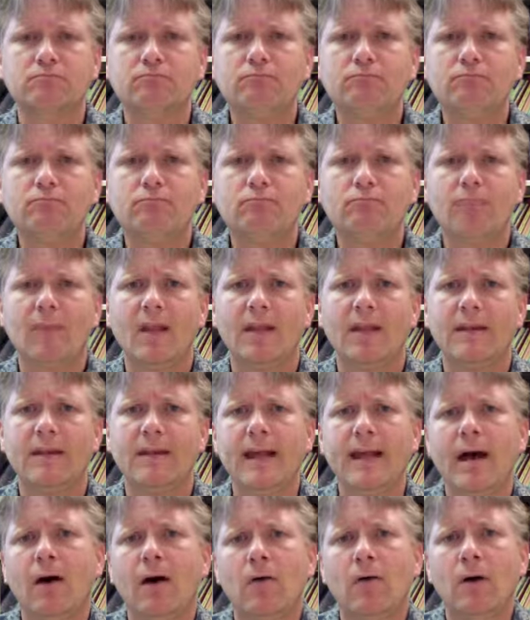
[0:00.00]
Now,
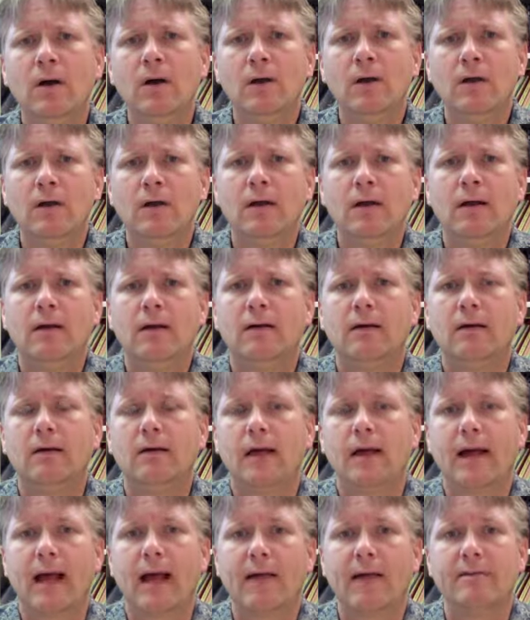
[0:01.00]
having
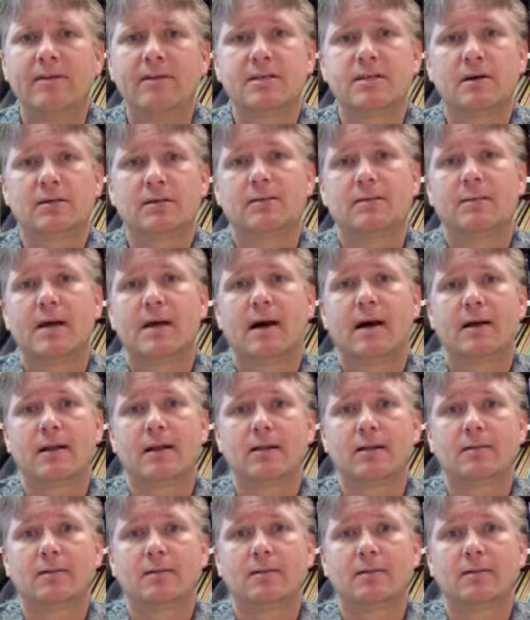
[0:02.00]
talked about a little bit about